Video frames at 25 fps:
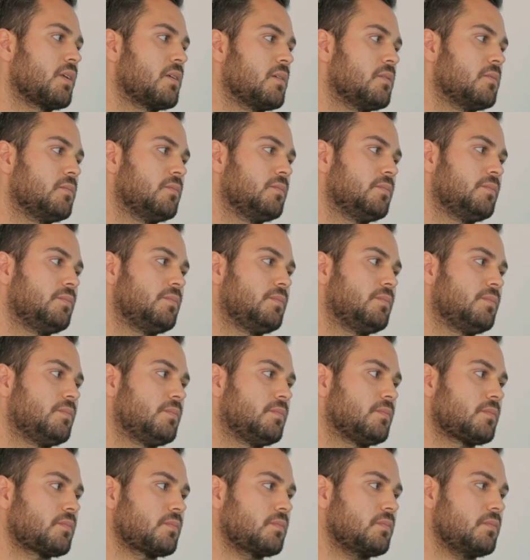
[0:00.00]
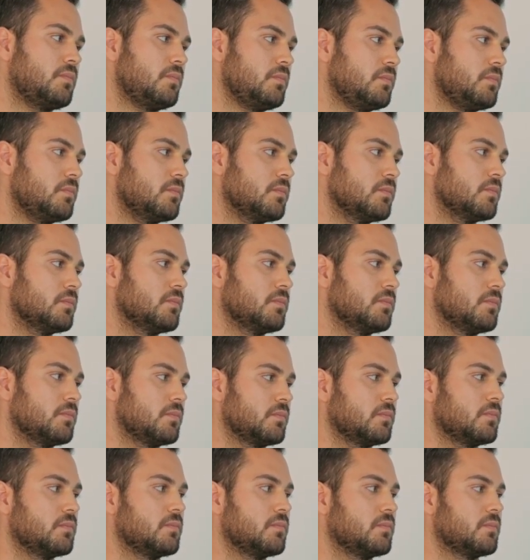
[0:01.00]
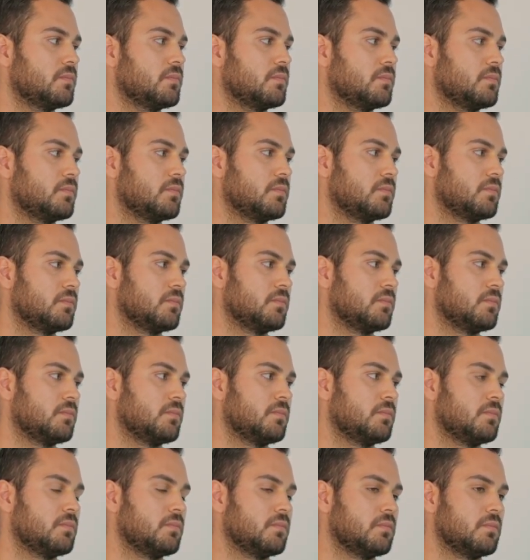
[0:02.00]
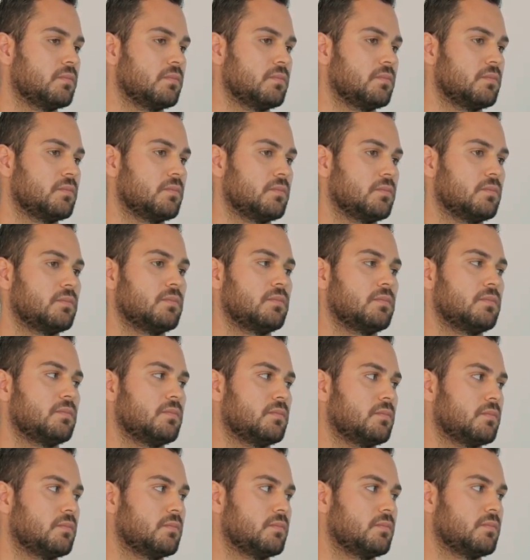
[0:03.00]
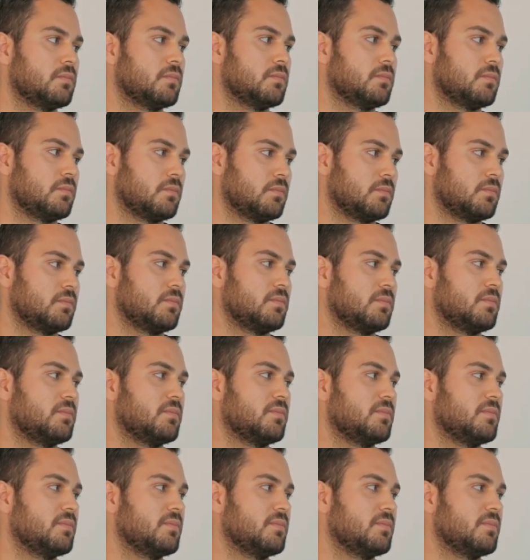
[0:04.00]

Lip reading: No words are spoken by the person on screen.